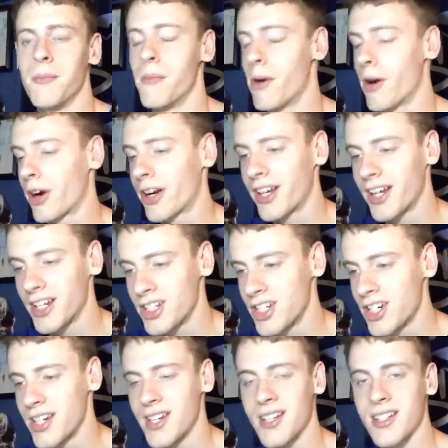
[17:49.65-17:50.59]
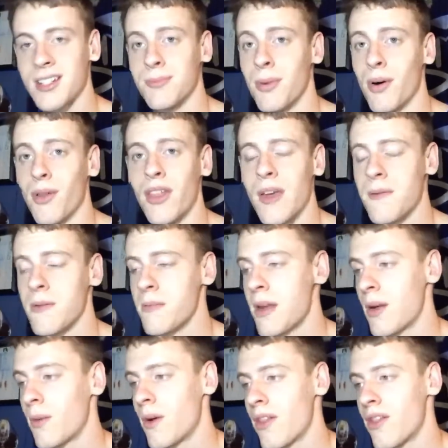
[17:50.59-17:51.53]
Marketing genius. Both him and
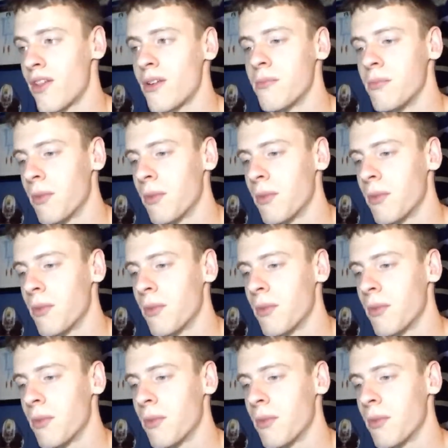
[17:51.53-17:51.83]
Mayweather,